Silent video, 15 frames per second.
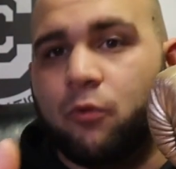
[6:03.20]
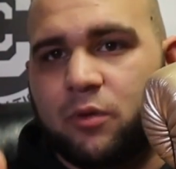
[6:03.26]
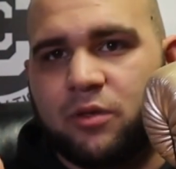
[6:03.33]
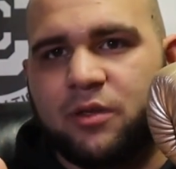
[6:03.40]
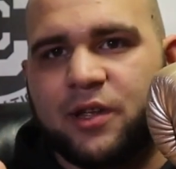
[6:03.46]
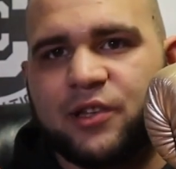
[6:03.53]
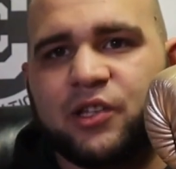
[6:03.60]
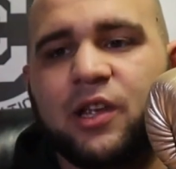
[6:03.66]

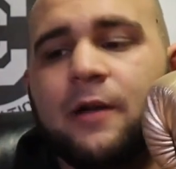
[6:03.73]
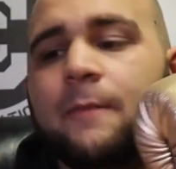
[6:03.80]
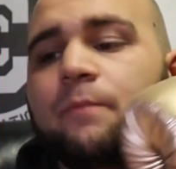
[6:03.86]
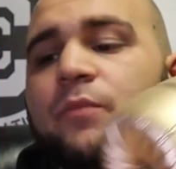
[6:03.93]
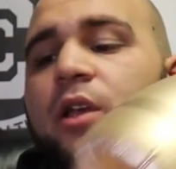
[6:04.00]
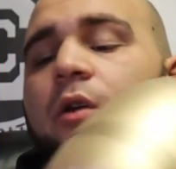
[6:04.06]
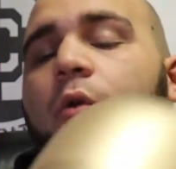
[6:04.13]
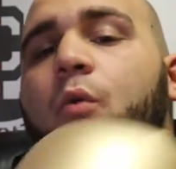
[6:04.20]
with these.
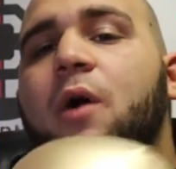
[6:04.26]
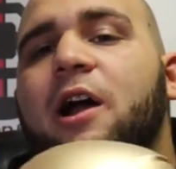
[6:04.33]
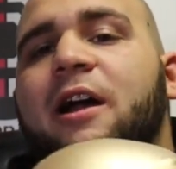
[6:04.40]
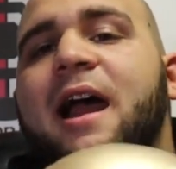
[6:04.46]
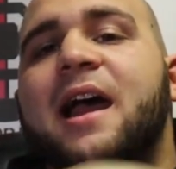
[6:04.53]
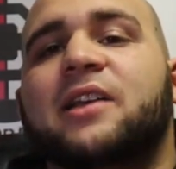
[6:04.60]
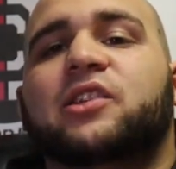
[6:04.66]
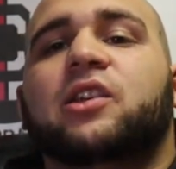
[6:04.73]

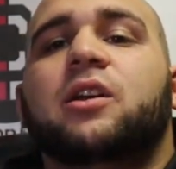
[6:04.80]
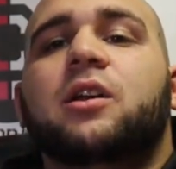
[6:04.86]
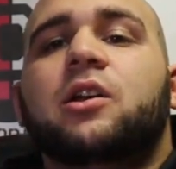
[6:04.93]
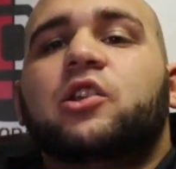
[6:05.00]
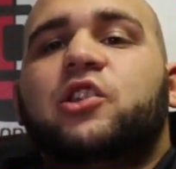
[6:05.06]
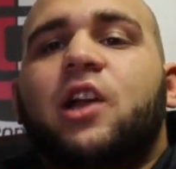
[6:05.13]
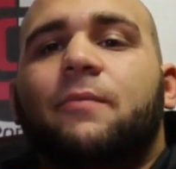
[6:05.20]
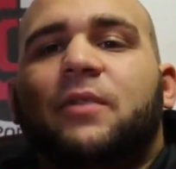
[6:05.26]
Whereas
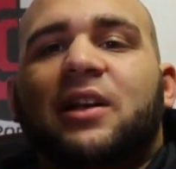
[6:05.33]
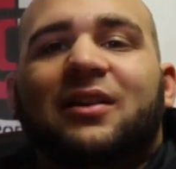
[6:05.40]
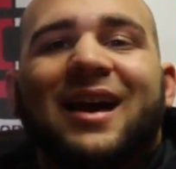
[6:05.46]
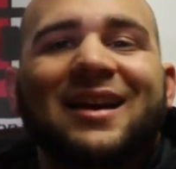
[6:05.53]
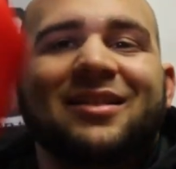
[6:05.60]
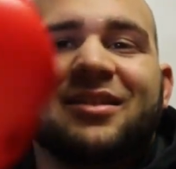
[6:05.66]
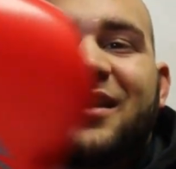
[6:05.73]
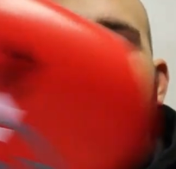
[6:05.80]
something
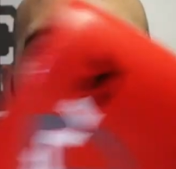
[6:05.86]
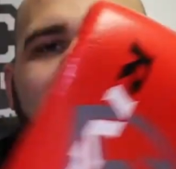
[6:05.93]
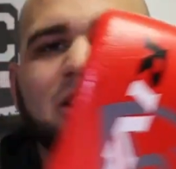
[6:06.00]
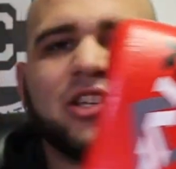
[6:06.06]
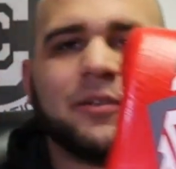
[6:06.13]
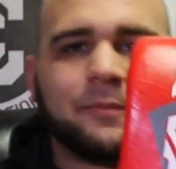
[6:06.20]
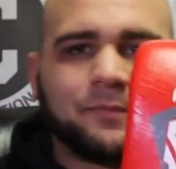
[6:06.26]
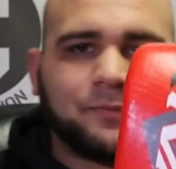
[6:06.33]
like
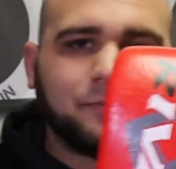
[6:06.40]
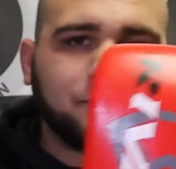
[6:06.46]
this